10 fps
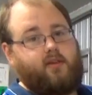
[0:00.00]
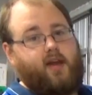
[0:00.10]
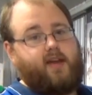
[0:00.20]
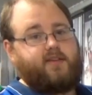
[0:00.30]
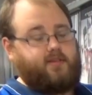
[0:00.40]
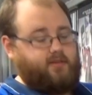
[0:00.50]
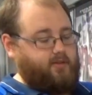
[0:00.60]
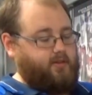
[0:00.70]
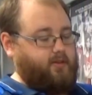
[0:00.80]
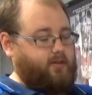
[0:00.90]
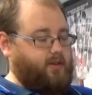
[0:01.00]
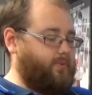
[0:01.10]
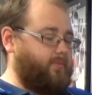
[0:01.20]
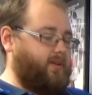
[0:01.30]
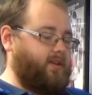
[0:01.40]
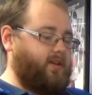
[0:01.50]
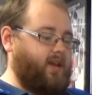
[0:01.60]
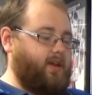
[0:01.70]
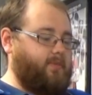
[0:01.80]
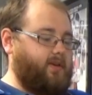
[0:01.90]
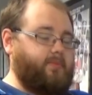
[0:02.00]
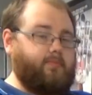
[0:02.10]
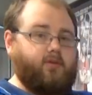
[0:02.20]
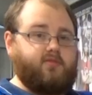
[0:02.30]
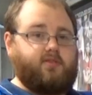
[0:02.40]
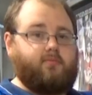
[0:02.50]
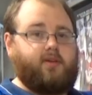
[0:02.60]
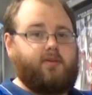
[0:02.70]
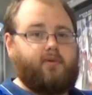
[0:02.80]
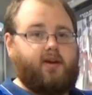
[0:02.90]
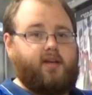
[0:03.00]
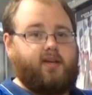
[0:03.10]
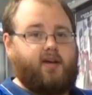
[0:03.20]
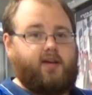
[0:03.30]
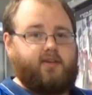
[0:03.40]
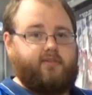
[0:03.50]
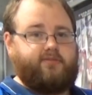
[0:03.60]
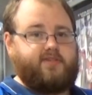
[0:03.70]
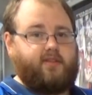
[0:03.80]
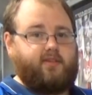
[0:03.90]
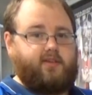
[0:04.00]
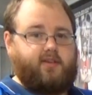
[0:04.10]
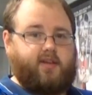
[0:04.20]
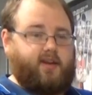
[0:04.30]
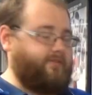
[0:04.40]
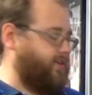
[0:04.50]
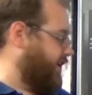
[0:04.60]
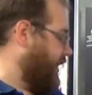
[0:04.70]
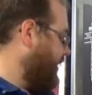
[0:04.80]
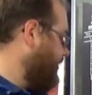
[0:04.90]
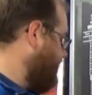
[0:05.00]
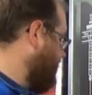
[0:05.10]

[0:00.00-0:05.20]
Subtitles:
hat. Probably came in a promotion where you buy a carton of Southwark, you get a free hat.